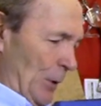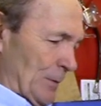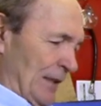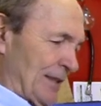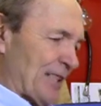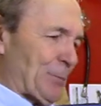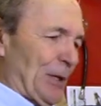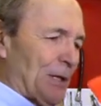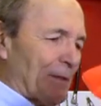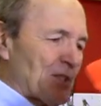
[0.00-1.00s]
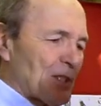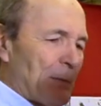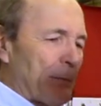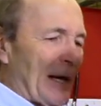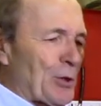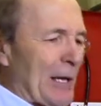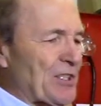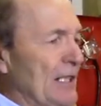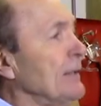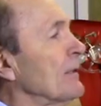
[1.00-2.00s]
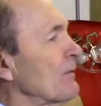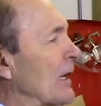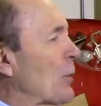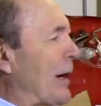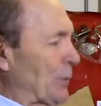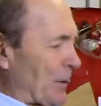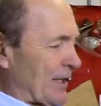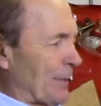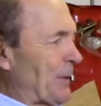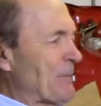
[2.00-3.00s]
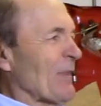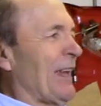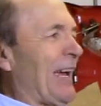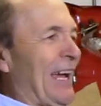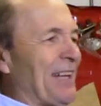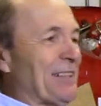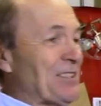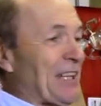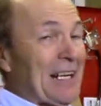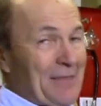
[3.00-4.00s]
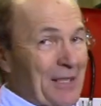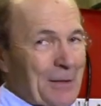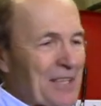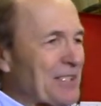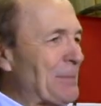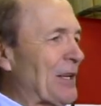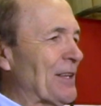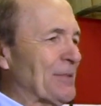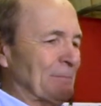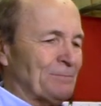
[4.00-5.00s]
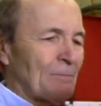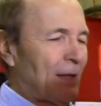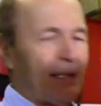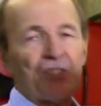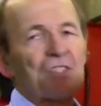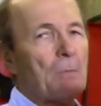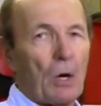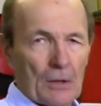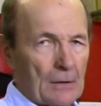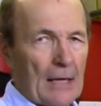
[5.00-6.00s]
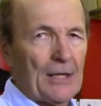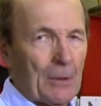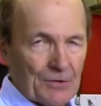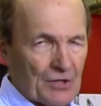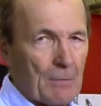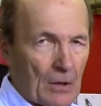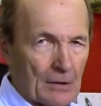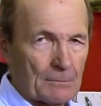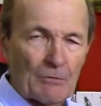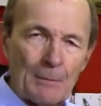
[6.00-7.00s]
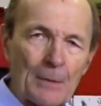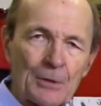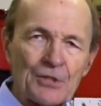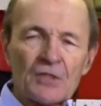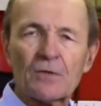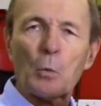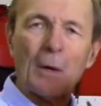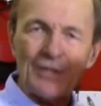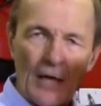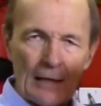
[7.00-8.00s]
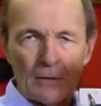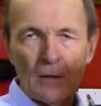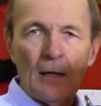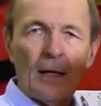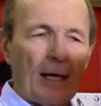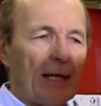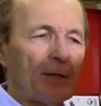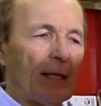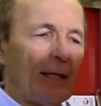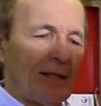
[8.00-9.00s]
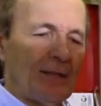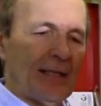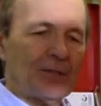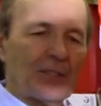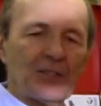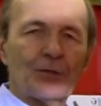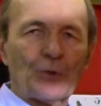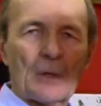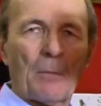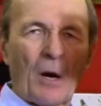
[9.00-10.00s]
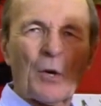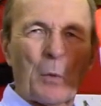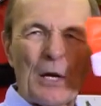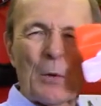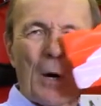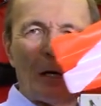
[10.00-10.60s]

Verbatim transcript: float. That's pretty good. This is made by Cressy, very well-known company, and it's kind of interesting because it's smaller. I know it's smaller, but remember this is for one diver, and, and uh, just to sort of mark where you